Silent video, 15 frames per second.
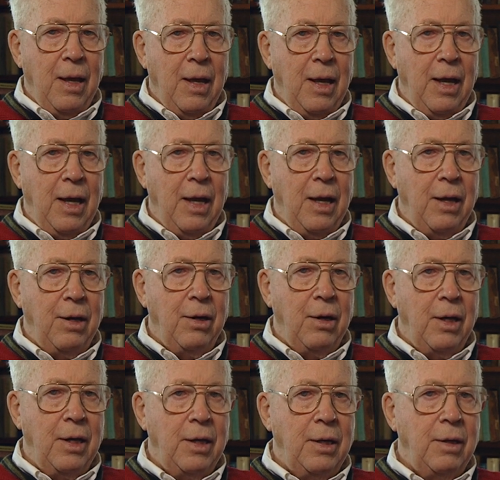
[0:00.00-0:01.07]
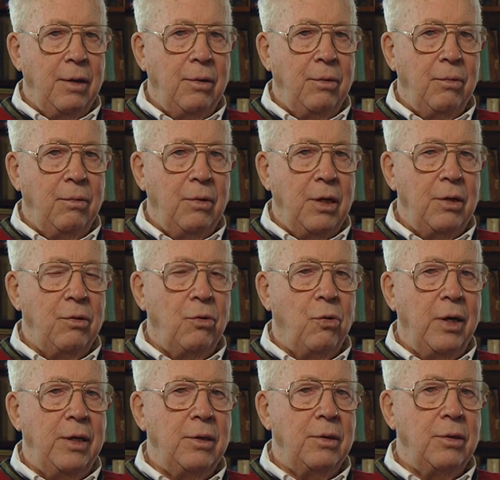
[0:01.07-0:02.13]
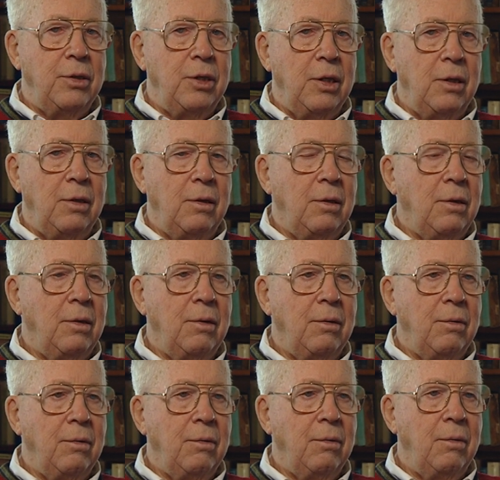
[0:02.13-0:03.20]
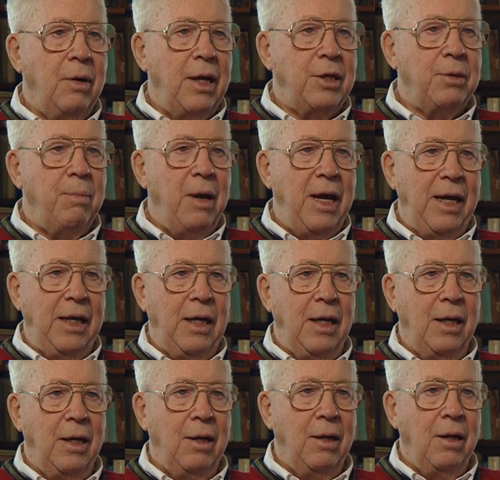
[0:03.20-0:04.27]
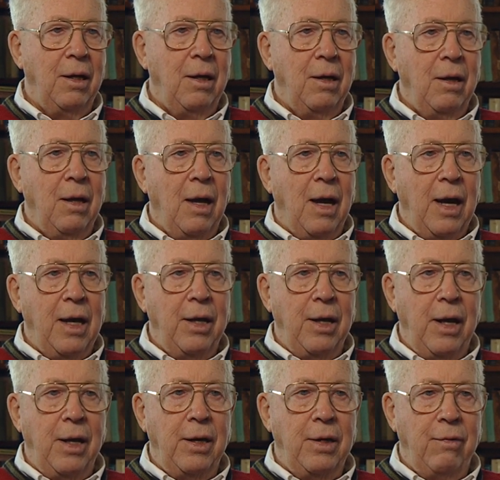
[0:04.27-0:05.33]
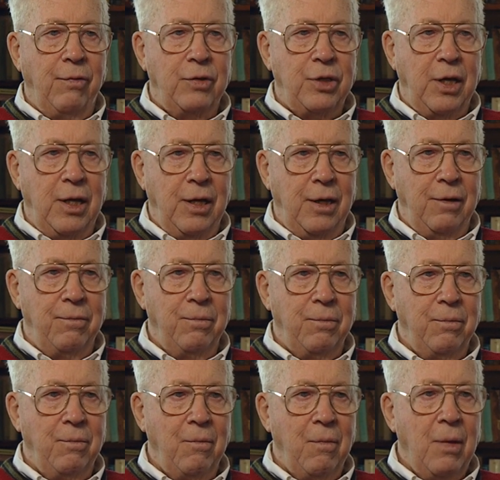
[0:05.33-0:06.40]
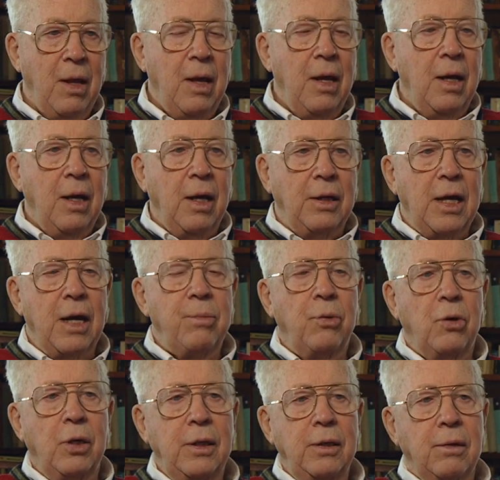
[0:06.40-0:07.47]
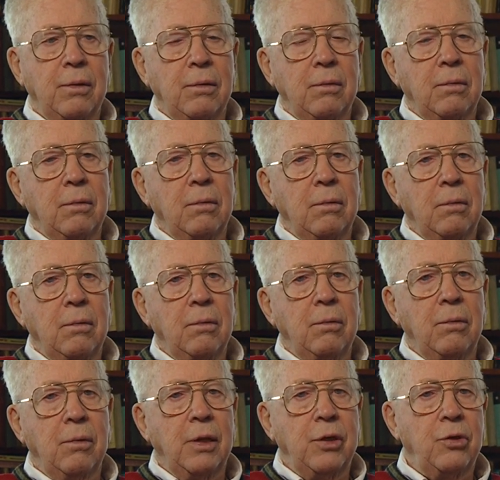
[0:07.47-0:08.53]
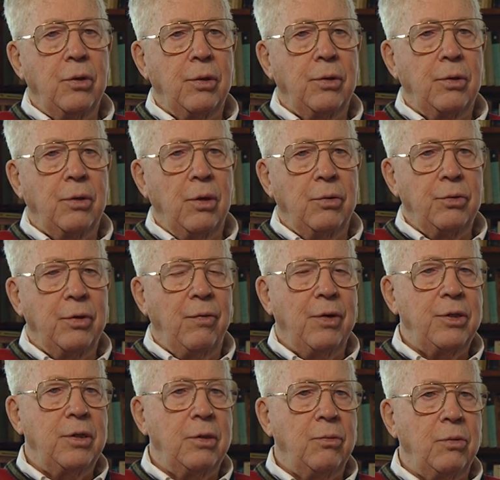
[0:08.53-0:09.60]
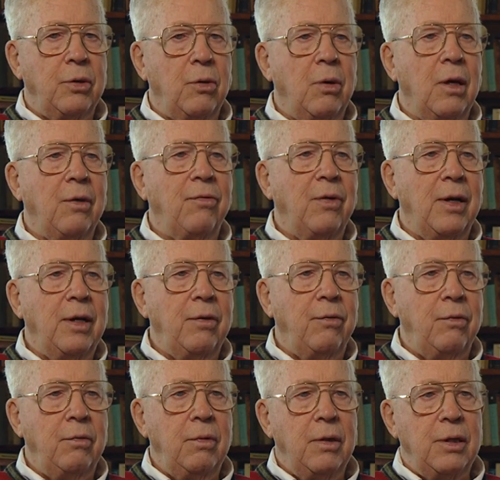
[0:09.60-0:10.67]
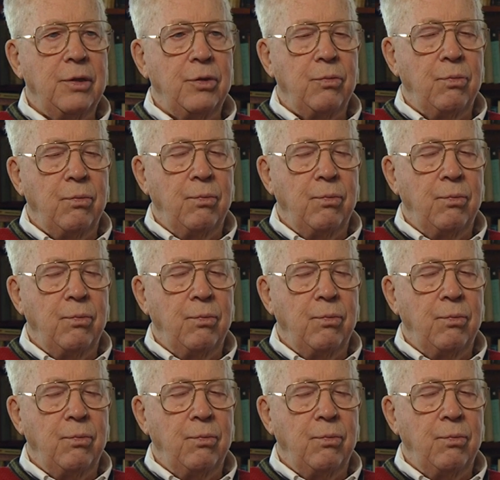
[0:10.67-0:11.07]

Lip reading: And I didn't quit until next May. I had had enough of skiing. At that point, they took those of us that were qualified as